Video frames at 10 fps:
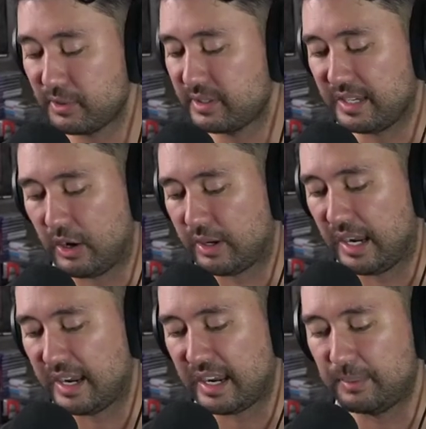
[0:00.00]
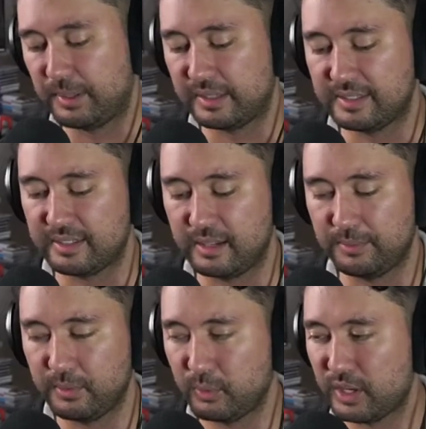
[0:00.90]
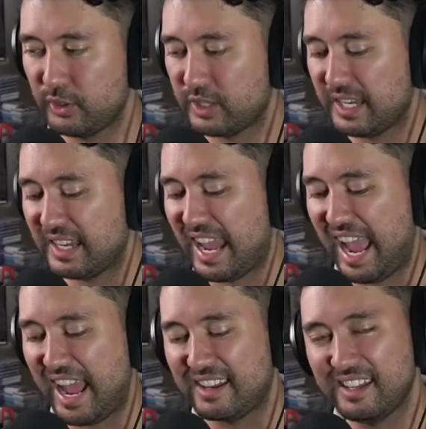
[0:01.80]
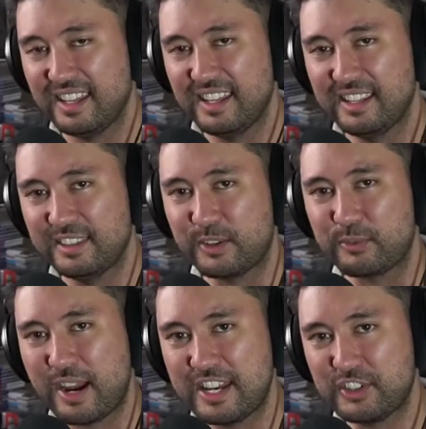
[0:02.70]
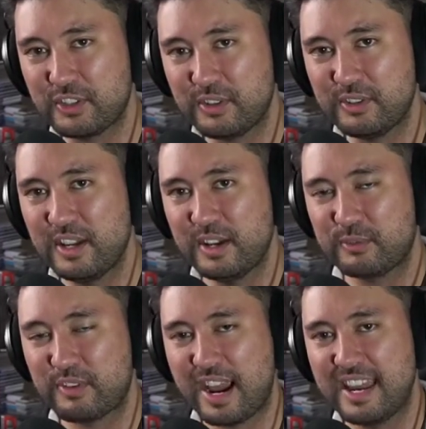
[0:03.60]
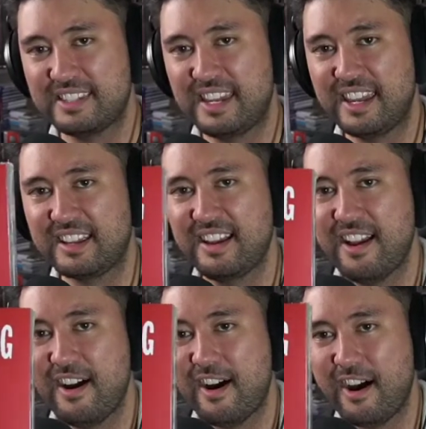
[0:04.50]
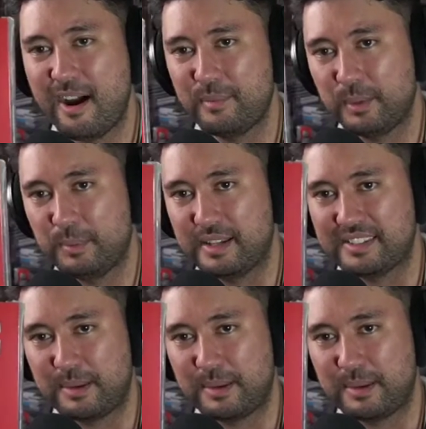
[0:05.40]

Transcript: I was like, okay, I got to pick this up. We're looking at the Rachel Rising Omnibus.